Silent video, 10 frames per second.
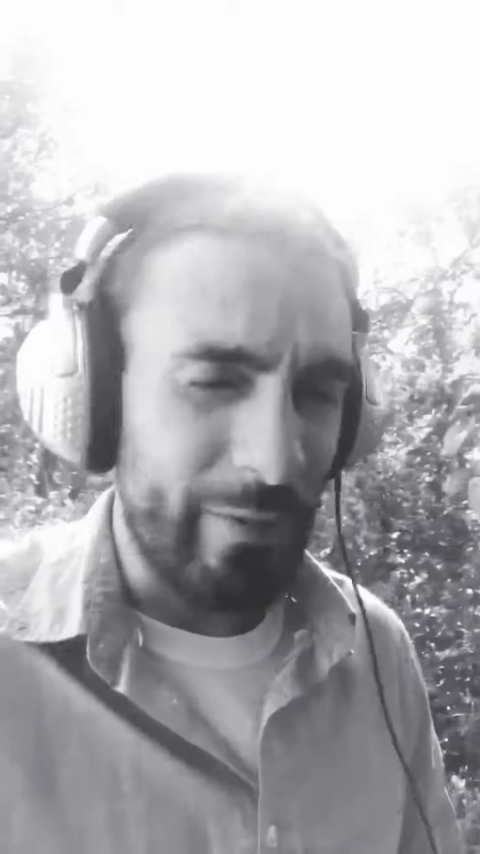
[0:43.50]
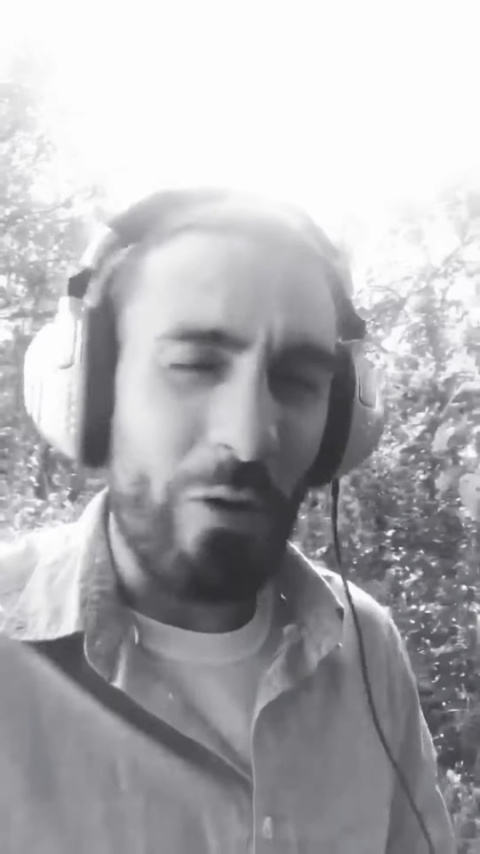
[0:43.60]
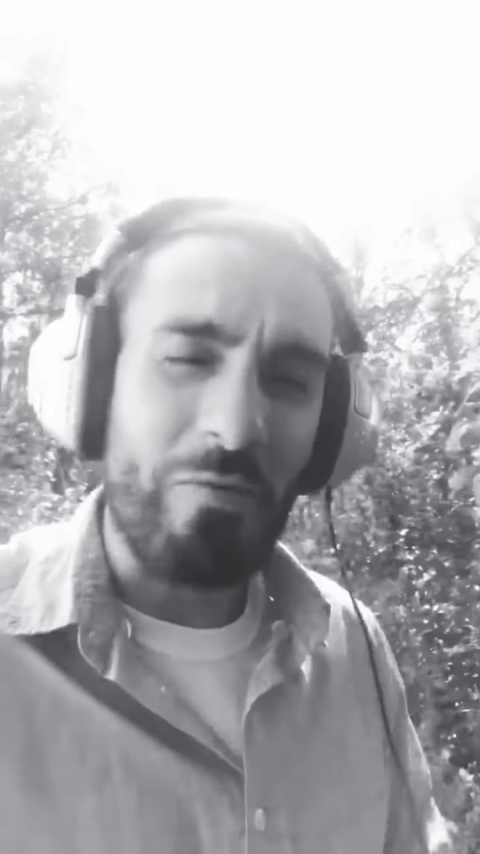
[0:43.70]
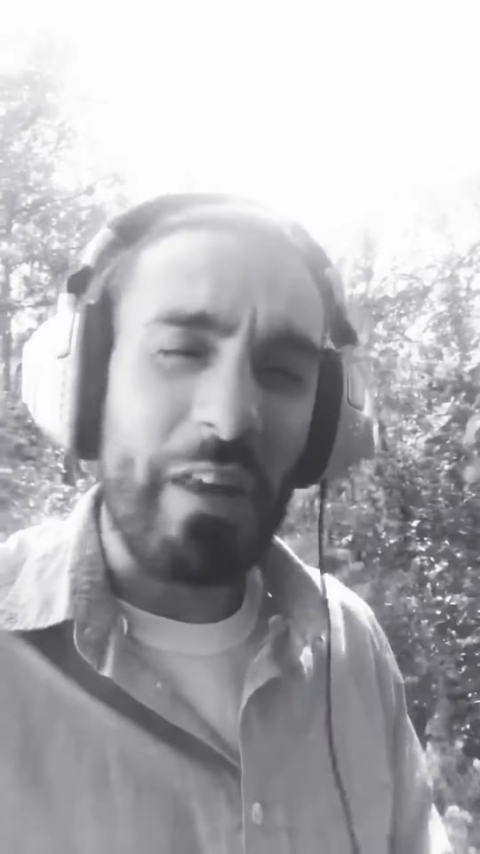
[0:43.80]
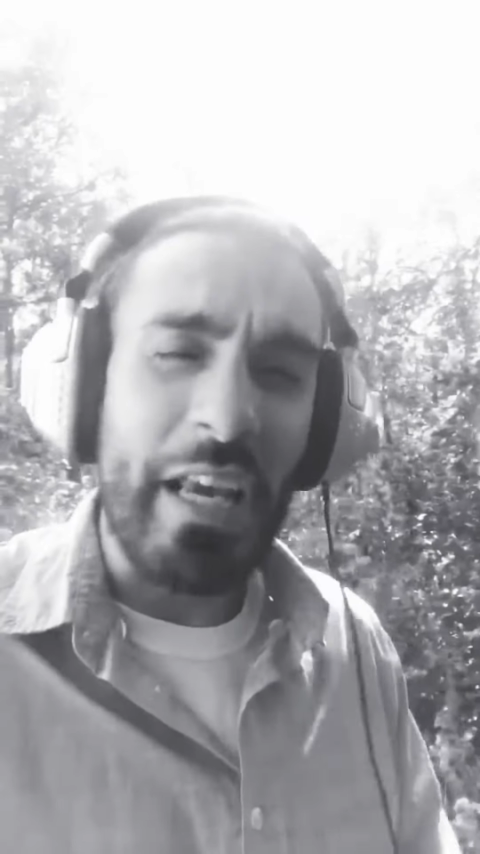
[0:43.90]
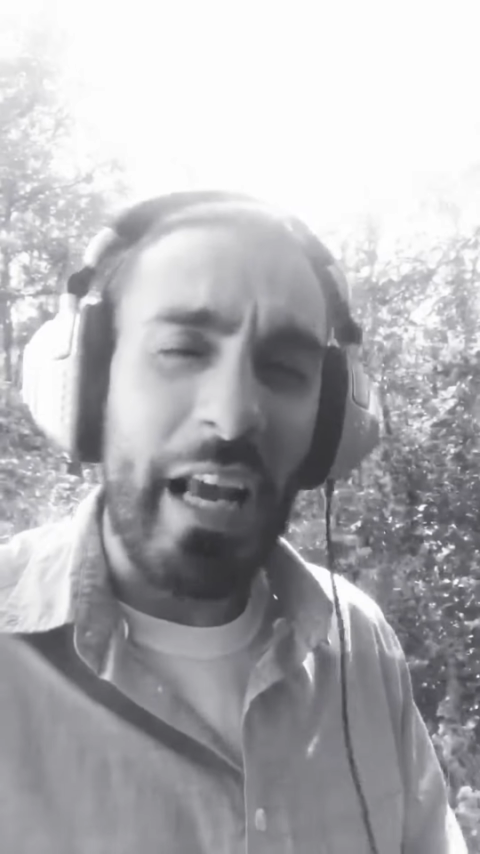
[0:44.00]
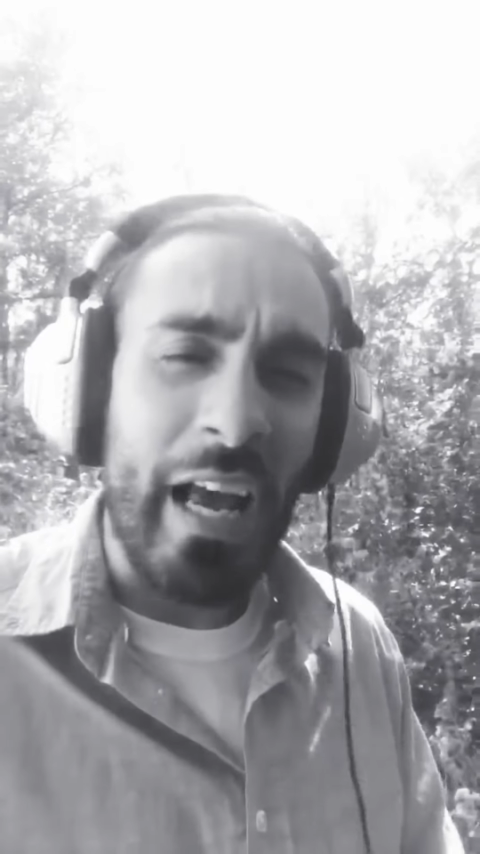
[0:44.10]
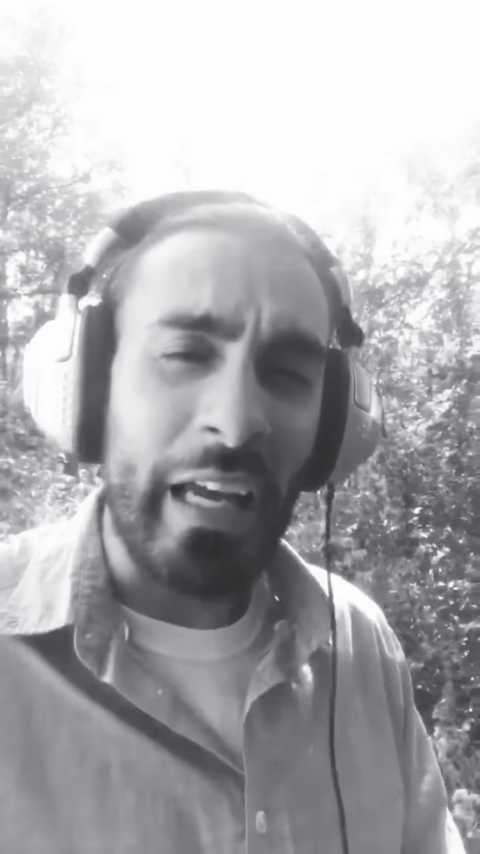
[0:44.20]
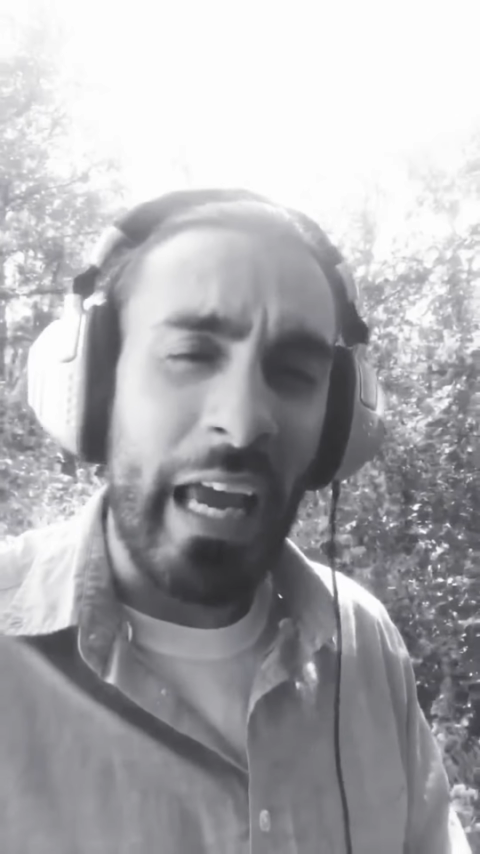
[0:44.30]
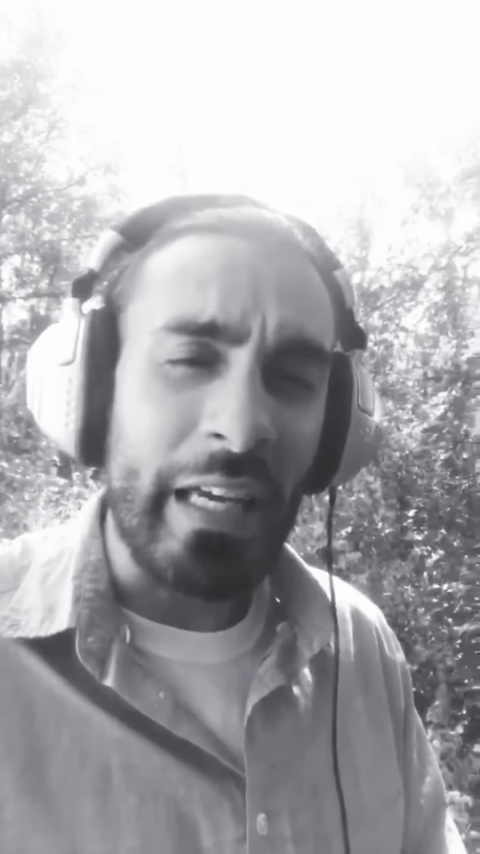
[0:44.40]
Don't think
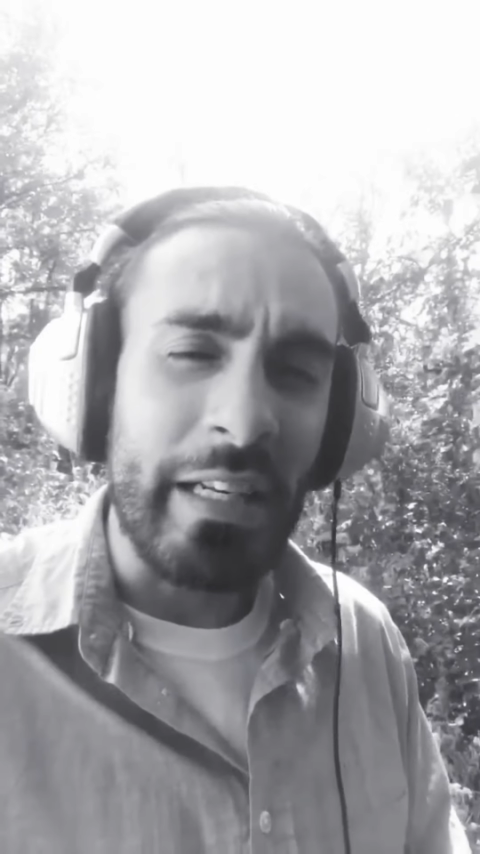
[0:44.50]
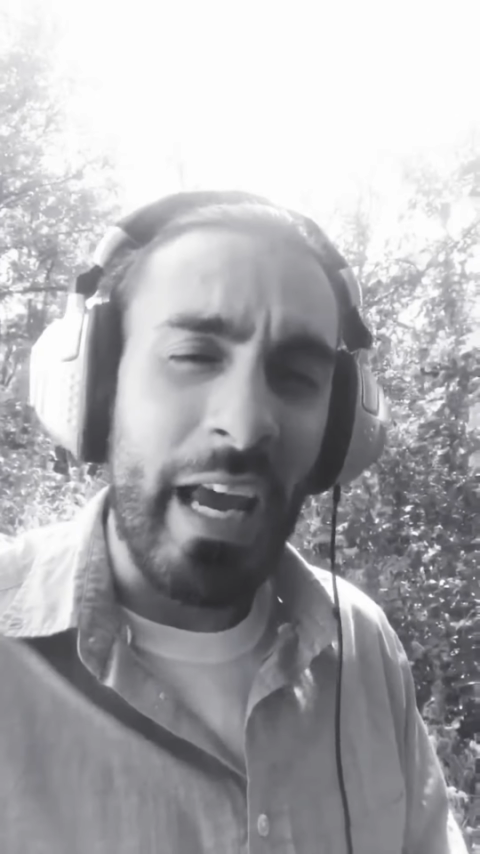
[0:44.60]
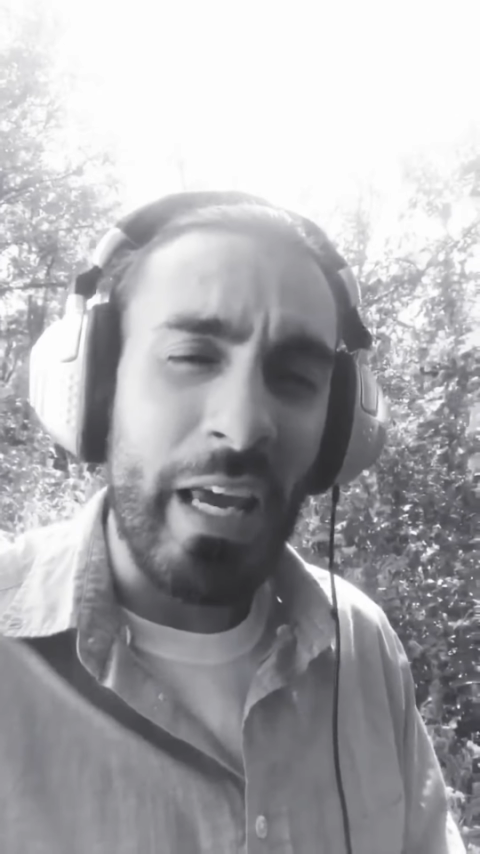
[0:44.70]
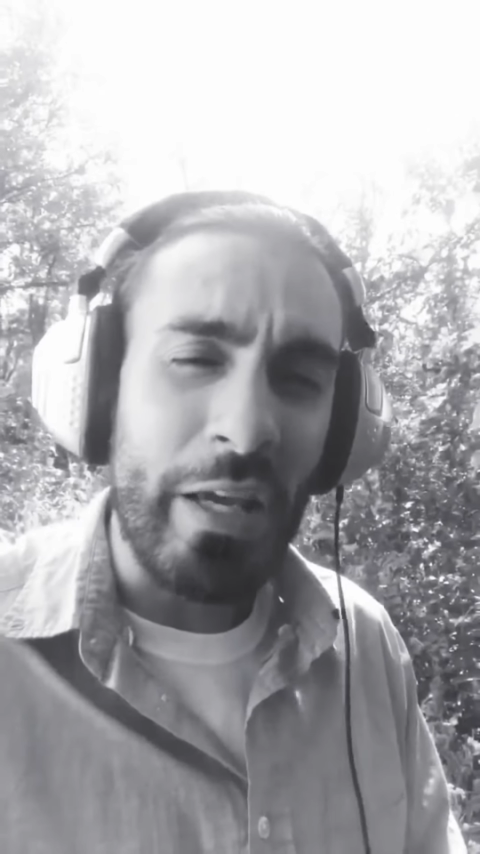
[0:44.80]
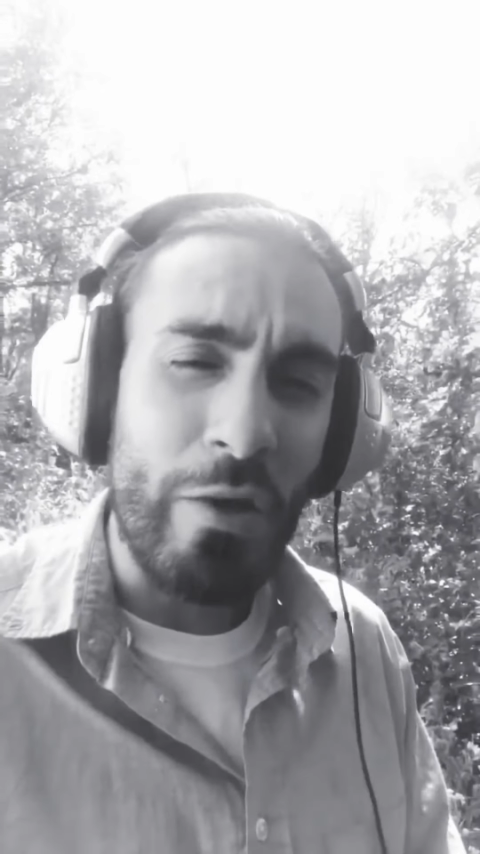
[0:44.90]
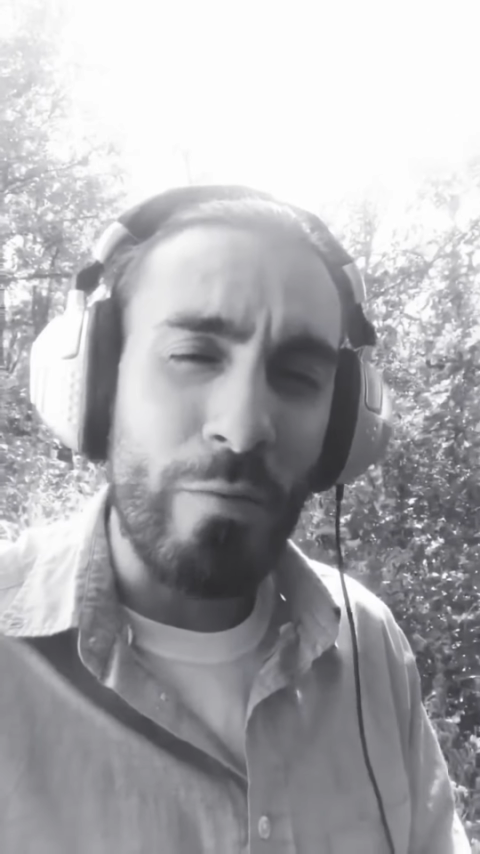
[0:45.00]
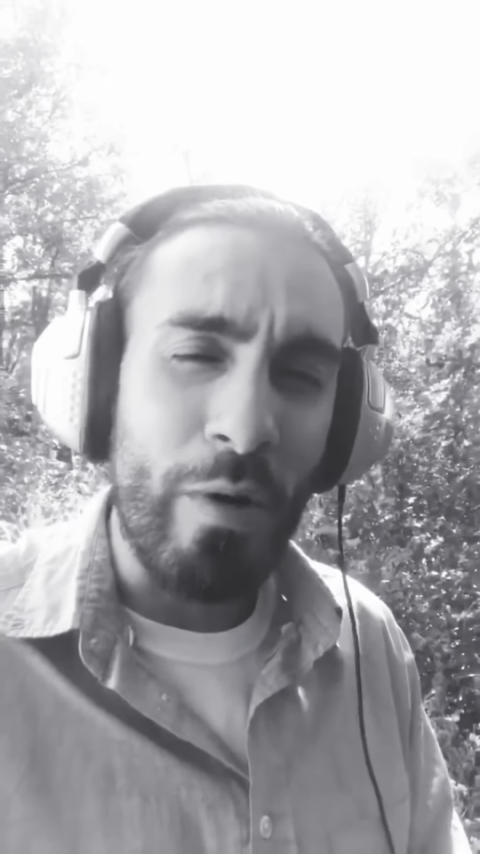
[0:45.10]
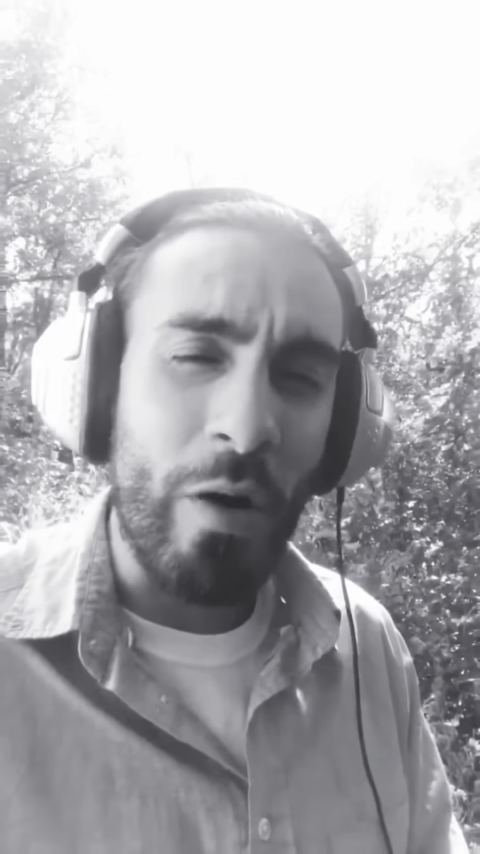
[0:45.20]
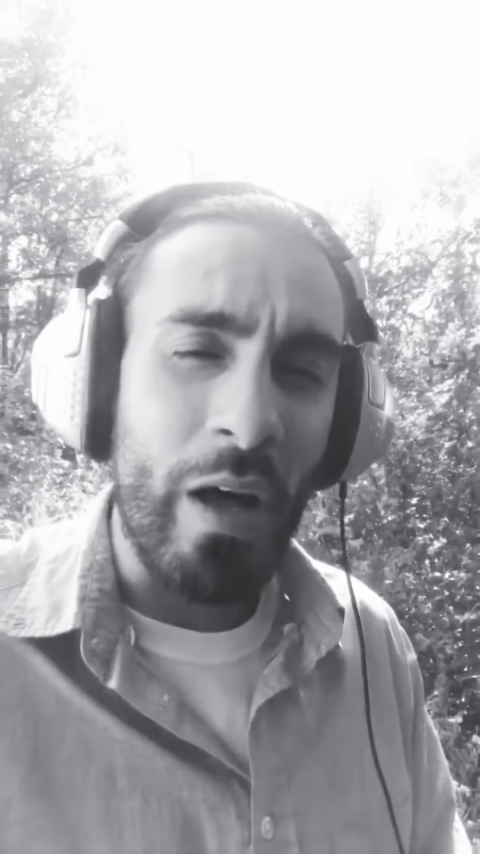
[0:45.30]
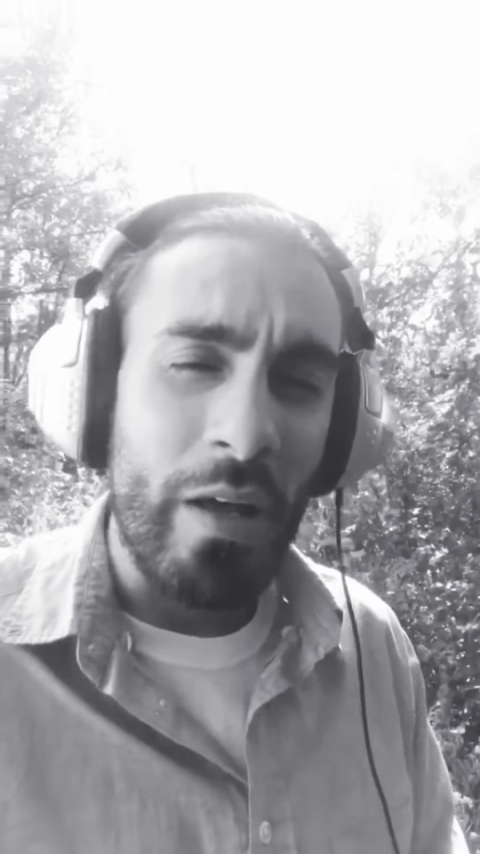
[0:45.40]
I can't take you,
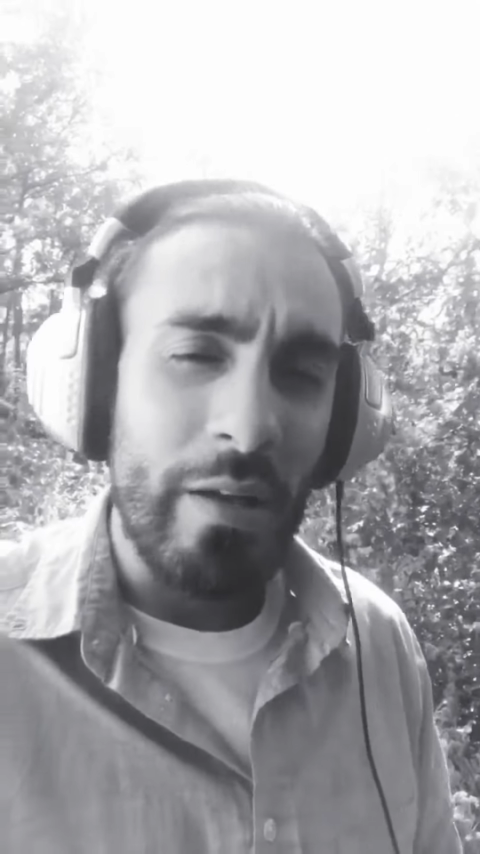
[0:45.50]
boy.